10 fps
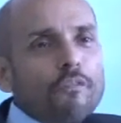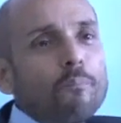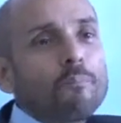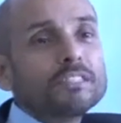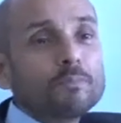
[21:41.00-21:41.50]

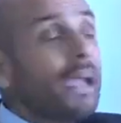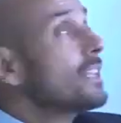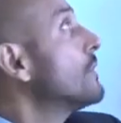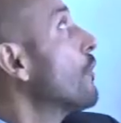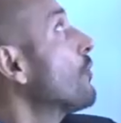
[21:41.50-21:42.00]

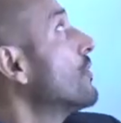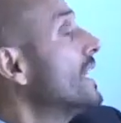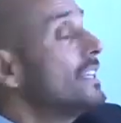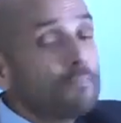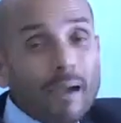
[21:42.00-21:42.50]
perspective on
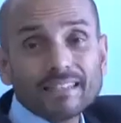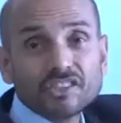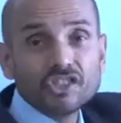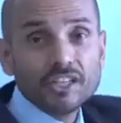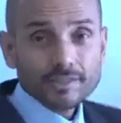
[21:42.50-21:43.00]
these
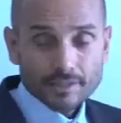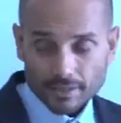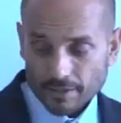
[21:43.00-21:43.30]
passages?